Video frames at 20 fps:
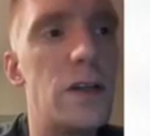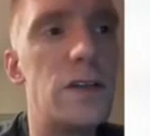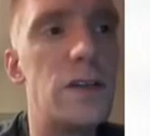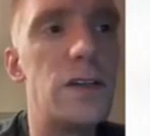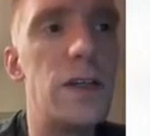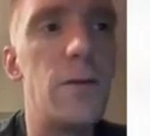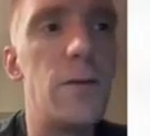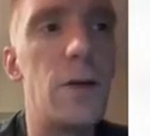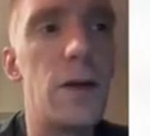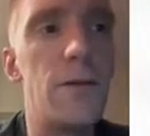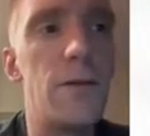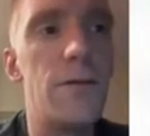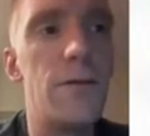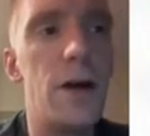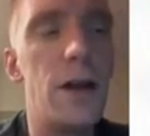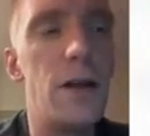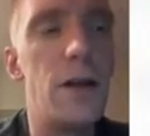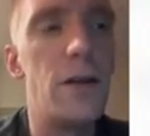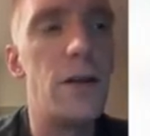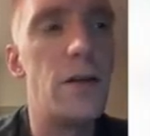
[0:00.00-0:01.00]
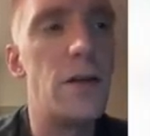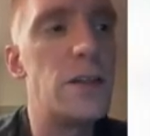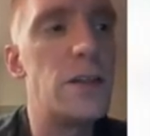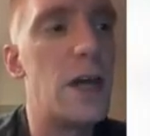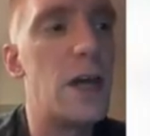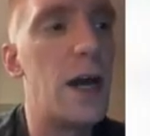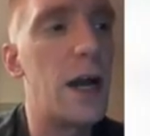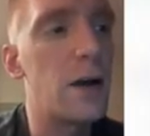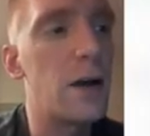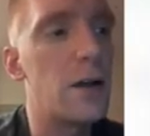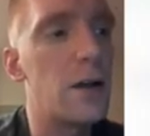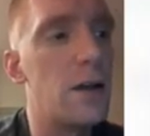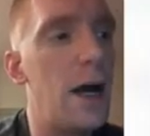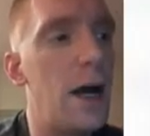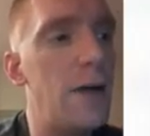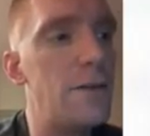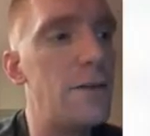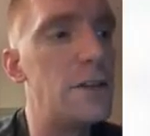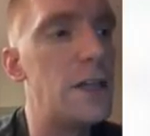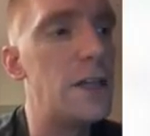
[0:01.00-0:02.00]
see if we can find another attack, a
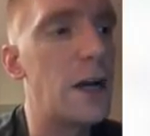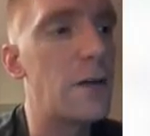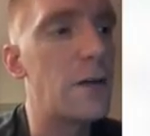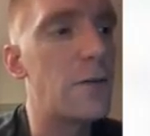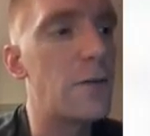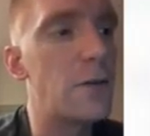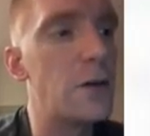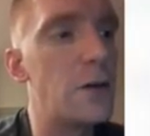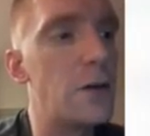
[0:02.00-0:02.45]
live attack for you